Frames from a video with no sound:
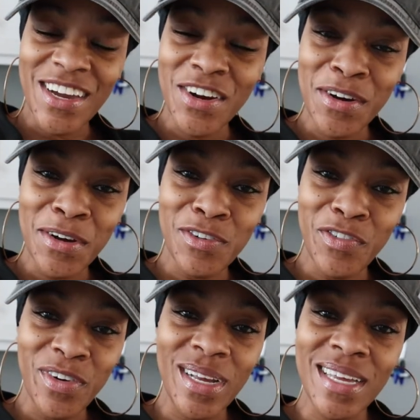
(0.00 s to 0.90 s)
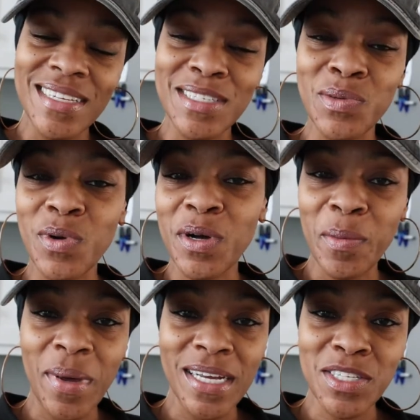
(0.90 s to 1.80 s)
Kurlfriends
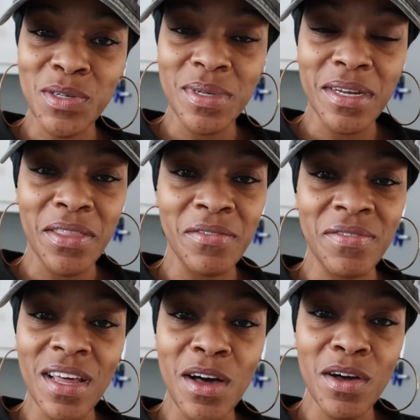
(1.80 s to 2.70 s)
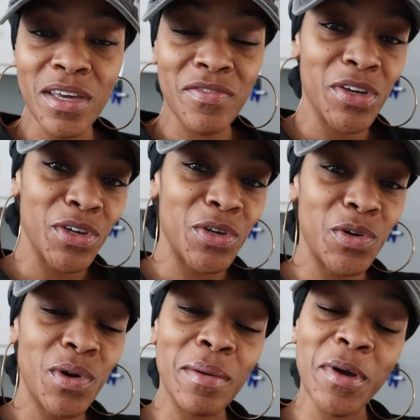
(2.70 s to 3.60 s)
welcome back to another vlog if you're
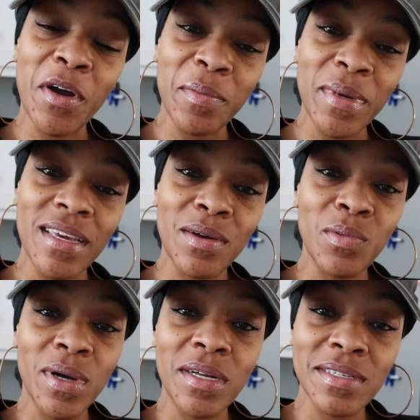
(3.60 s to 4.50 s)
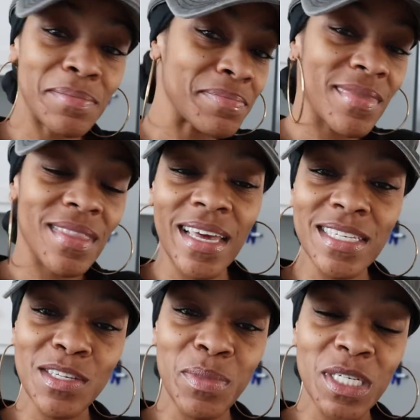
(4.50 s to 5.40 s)
new i'm Karmenita welcome
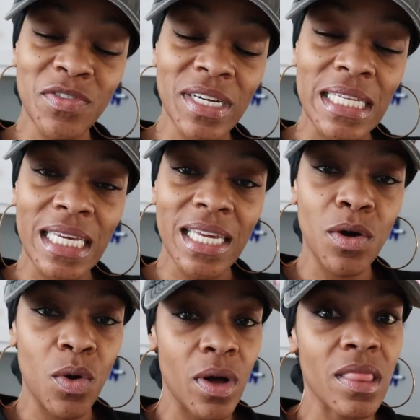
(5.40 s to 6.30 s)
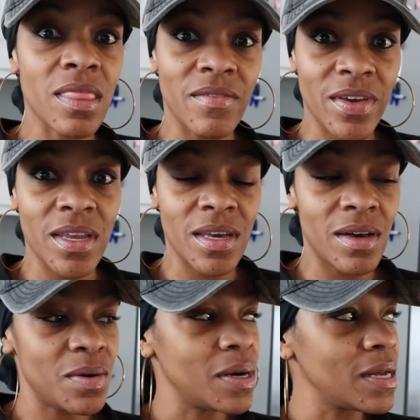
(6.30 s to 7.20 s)
thanks so much for clicking on the
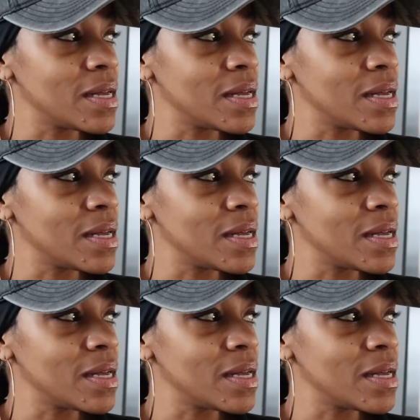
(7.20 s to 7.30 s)
video